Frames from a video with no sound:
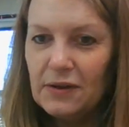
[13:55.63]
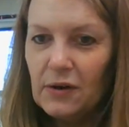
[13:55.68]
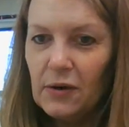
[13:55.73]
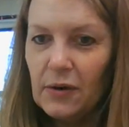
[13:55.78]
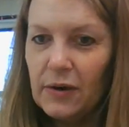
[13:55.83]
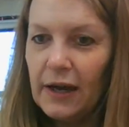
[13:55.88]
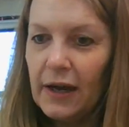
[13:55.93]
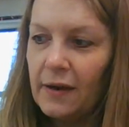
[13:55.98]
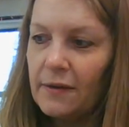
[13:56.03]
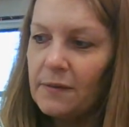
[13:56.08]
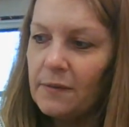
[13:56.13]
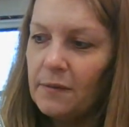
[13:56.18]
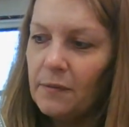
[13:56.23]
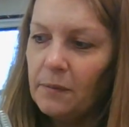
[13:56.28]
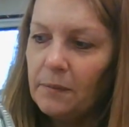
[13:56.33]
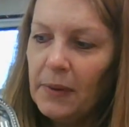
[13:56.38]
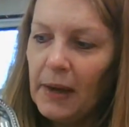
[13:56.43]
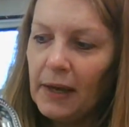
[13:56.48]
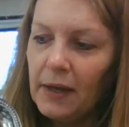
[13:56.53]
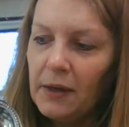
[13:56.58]
Okay,
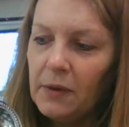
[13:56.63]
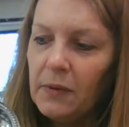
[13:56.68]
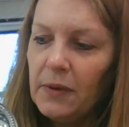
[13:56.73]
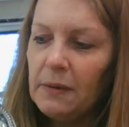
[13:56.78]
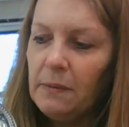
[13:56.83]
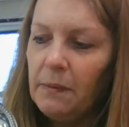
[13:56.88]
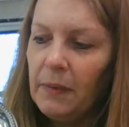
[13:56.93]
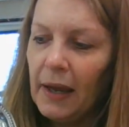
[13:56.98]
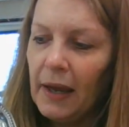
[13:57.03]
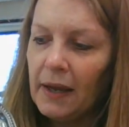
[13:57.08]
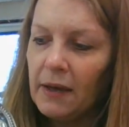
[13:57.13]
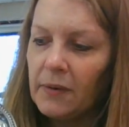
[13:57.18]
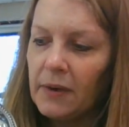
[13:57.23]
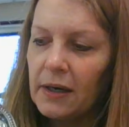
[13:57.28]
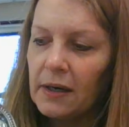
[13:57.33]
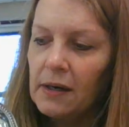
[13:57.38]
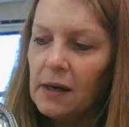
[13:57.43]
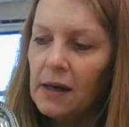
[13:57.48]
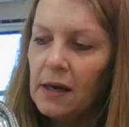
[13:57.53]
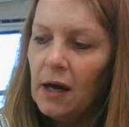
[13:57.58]
penguin,
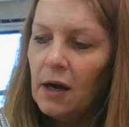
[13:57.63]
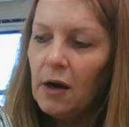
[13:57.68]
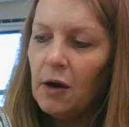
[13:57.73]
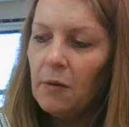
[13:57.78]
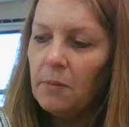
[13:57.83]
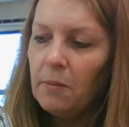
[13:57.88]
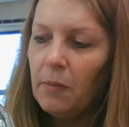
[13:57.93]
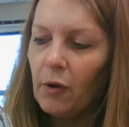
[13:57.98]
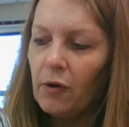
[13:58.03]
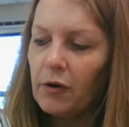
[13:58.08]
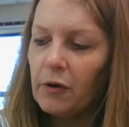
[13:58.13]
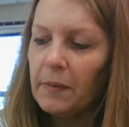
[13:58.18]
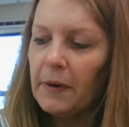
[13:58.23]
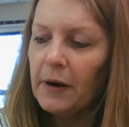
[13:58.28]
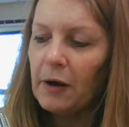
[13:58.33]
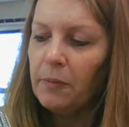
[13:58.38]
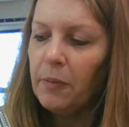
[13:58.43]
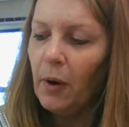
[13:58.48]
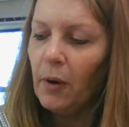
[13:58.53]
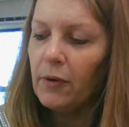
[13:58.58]
penguin, polar
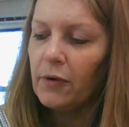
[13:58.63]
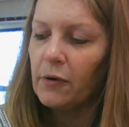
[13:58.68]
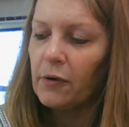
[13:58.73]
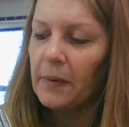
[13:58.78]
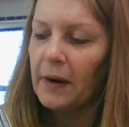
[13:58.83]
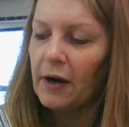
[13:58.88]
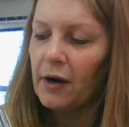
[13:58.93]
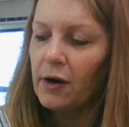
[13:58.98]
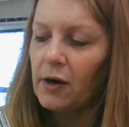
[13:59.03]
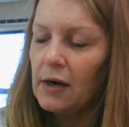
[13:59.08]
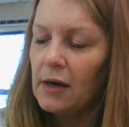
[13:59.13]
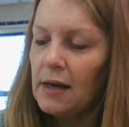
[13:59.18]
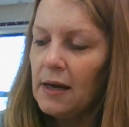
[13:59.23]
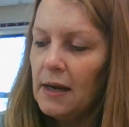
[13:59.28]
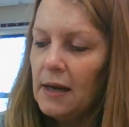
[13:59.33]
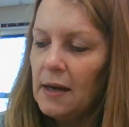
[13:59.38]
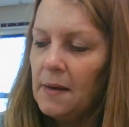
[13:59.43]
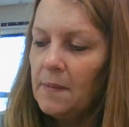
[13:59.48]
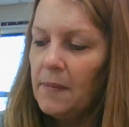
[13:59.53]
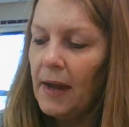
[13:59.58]
bear, polar bear.
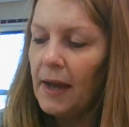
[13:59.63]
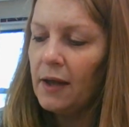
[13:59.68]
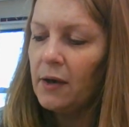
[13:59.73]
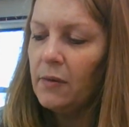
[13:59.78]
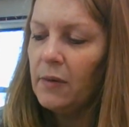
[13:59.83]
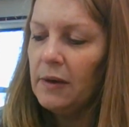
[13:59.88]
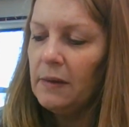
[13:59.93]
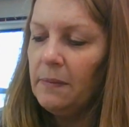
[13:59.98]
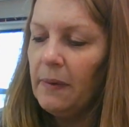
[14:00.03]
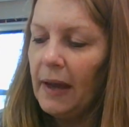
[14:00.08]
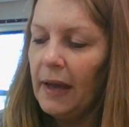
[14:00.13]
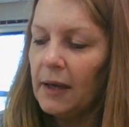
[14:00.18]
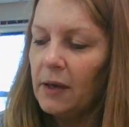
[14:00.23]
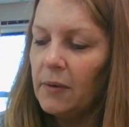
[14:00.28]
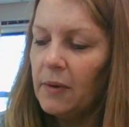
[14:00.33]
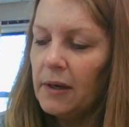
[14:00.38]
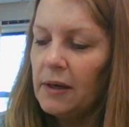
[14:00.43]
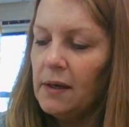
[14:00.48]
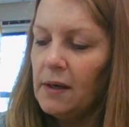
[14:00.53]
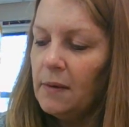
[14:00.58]
Penguin,
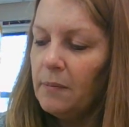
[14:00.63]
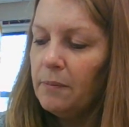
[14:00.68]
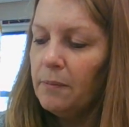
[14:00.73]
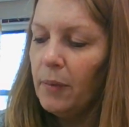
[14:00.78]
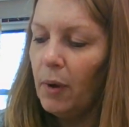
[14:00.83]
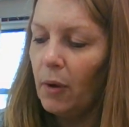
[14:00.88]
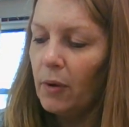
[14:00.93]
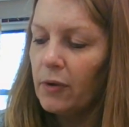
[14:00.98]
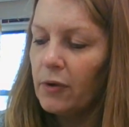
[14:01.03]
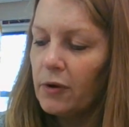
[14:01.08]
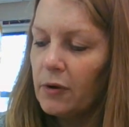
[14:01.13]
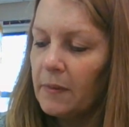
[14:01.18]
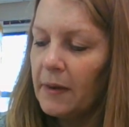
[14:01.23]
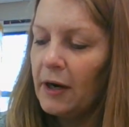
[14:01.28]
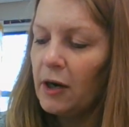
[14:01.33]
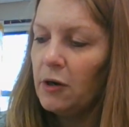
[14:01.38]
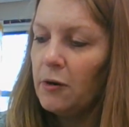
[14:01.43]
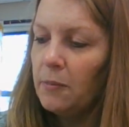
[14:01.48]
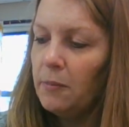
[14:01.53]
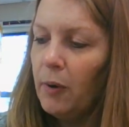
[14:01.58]
penguin, polar
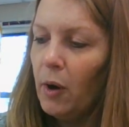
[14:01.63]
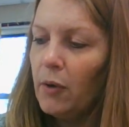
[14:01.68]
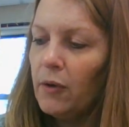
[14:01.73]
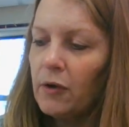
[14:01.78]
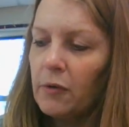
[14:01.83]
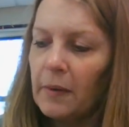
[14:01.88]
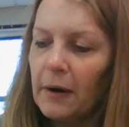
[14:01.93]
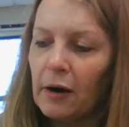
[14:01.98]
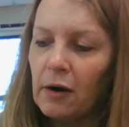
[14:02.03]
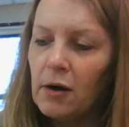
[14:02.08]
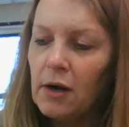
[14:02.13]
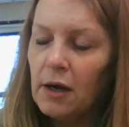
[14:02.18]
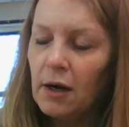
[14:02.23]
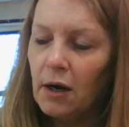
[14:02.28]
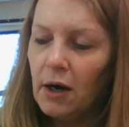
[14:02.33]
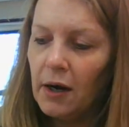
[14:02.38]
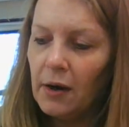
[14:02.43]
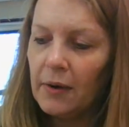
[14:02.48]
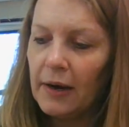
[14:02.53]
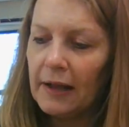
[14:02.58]
bear, polar bear.
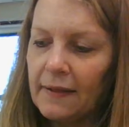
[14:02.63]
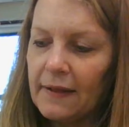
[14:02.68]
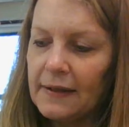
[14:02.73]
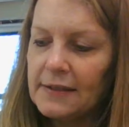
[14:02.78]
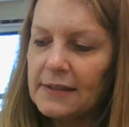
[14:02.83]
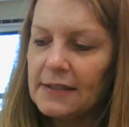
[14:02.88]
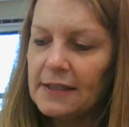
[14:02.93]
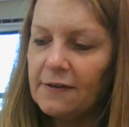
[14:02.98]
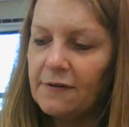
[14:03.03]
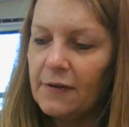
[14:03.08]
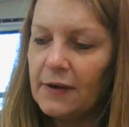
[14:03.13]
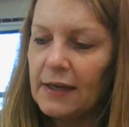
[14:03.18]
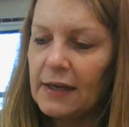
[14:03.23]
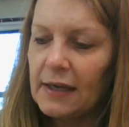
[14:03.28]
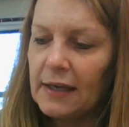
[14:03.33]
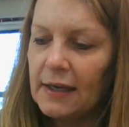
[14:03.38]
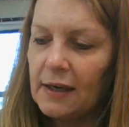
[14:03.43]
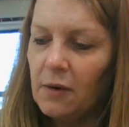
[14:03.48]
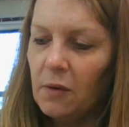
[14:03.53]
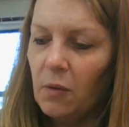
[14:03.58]
All let's see if we
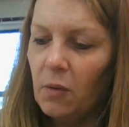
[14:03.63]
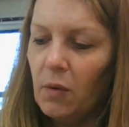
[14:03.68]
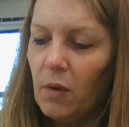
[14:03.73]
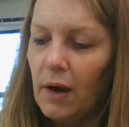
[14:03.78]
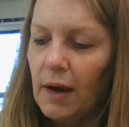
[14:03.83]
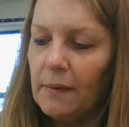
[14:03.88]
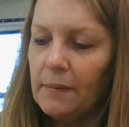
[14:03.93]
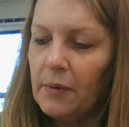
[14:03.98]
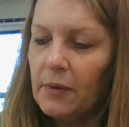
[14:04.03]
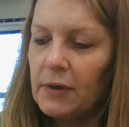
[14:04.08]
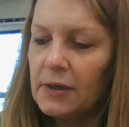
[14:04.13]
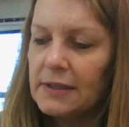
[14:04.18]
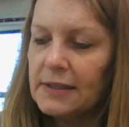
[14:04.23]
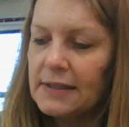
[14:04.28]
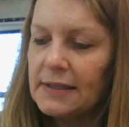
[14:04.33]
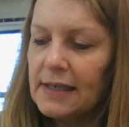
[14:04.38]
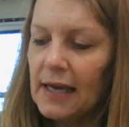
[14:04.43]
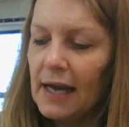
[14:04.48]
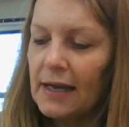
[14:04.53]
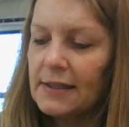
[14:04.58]
can get one more
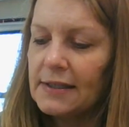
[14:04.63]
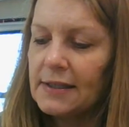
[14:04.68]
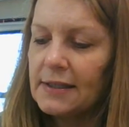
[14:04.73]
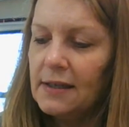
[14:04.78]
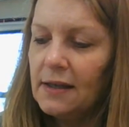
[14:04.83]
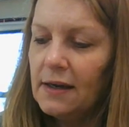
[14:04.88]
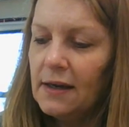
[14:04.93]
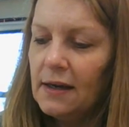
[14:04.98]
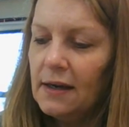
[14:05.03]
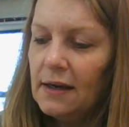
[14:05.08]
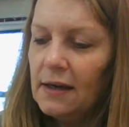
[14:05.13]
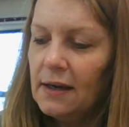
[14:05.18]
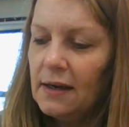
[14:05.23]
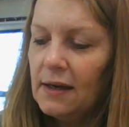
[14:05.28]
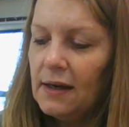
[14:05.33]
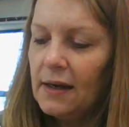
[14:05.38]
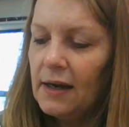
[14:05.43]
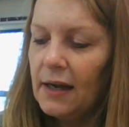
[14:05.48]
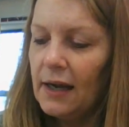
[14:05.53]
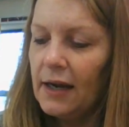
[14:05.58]
set
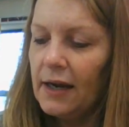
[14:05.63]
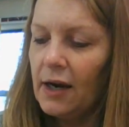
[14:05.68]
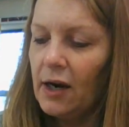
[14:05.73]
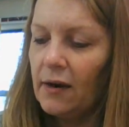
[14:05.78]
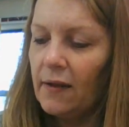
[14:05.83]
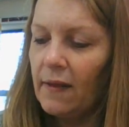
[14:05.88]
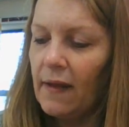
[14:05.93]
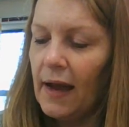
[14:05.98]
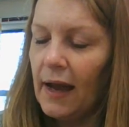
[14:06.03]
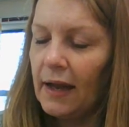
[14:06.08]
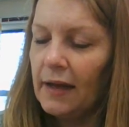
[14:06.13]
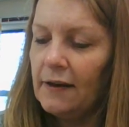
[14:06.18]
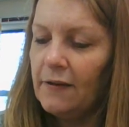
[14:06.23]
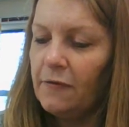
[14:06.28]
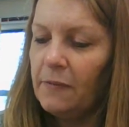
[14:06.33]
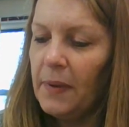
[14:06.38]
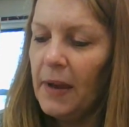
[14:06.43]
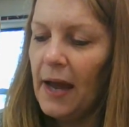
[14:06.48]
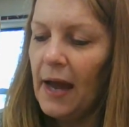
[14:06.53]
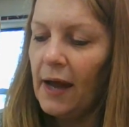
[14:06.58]
in our line
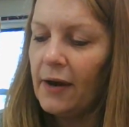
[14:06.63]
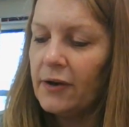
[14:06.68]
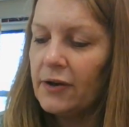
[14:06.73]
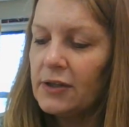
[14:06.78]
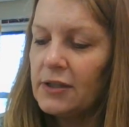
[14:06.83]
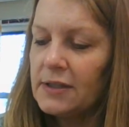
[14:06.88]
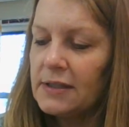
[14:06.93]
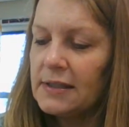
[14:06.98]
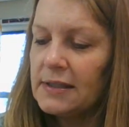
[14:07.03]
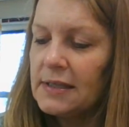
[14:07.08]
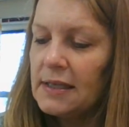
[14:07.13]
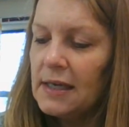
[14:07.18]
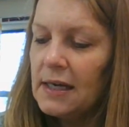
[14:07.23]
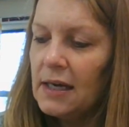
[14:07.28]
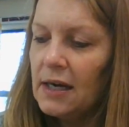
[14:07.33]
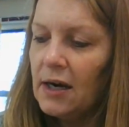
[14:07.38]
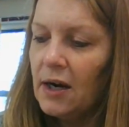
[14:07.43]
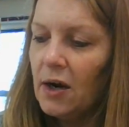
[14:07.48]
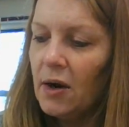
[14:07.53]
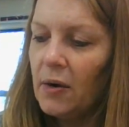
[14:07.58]
of patterns.
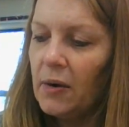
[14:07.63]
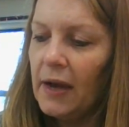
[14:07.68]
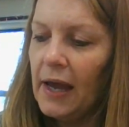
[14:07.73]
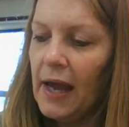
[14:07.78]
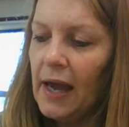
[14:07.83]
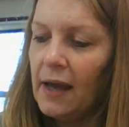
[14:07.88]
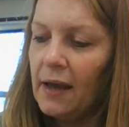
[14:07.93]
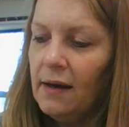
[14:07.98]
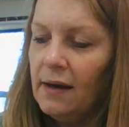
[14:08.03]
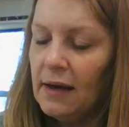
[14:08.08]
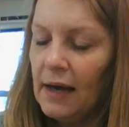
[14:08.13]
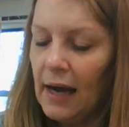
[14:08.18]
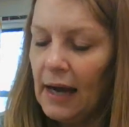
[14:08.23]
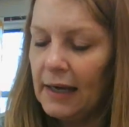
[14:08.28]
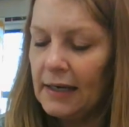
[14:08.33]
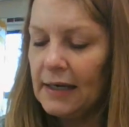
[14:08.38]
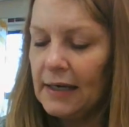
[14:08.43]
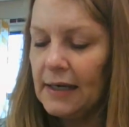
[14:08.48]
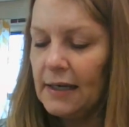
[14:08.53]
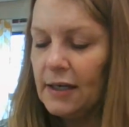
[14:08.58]
Okay,
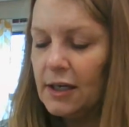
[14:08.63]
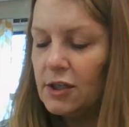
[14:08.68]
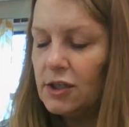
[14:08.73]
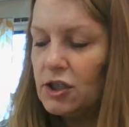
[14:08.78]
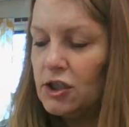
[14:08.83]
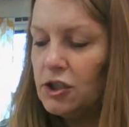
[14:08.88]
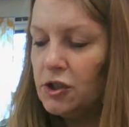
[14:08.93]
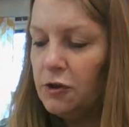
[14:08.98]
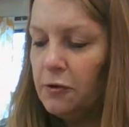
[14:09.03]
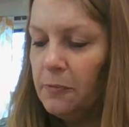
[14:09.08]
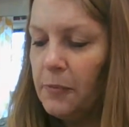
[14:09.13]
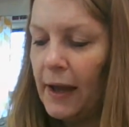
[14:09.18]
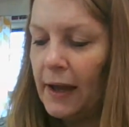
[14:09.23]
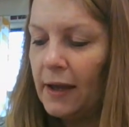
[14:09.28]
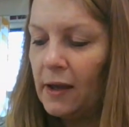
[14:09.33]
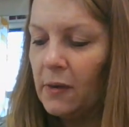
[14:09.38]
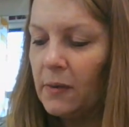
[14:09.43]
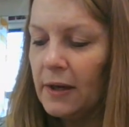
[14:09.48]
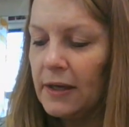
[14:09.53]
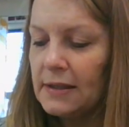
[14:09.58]
I need two
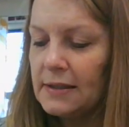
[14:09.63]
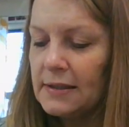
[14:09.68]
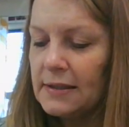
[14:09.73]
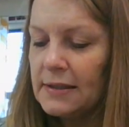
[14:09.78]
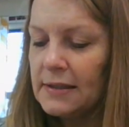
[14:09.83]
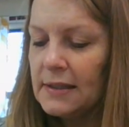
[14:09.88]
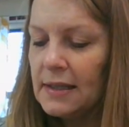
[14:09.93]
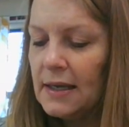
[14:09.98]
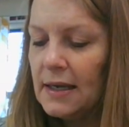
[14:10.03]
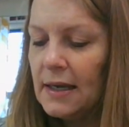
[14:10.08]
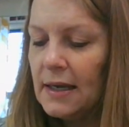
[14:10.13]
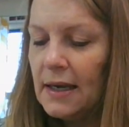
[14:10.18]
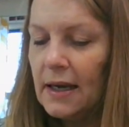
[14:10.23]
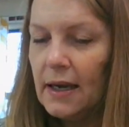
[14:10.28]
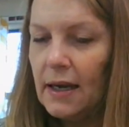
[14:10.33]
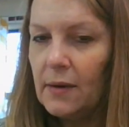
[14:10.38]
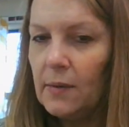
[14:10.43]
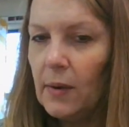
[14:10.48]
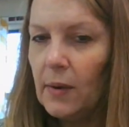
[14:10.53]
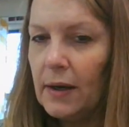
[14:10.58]
penguins.
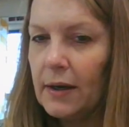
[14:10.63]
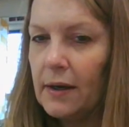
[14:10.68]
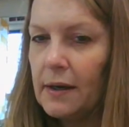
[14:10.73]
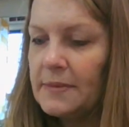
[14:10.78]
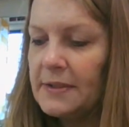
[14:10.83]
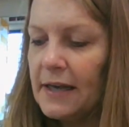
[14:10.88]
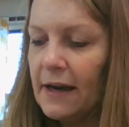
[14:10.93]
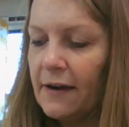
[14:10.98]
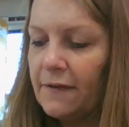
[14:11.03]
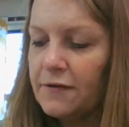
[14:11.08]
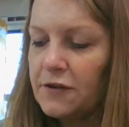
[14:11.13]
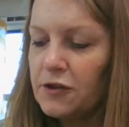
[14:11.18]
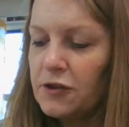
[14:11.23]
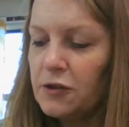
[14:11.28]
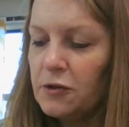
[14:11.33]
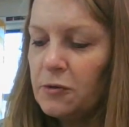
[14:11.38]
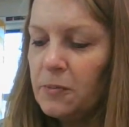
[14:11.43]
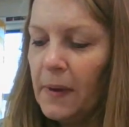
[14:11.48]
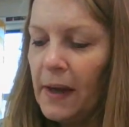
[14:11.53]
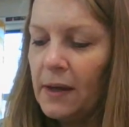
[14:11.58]
And what comes after
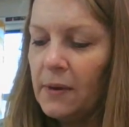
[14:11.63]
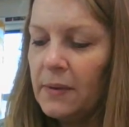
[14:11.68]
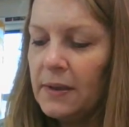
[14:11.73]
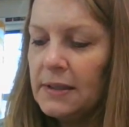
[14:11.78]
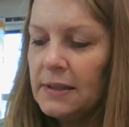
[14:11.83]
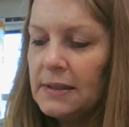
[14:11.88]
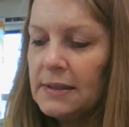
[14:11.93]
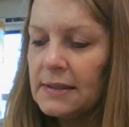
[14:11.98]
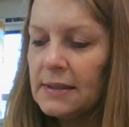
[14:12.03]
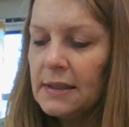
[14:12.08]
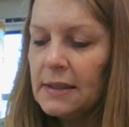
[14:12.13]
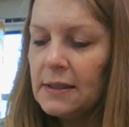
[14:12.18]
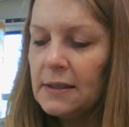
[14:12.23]
two penguins?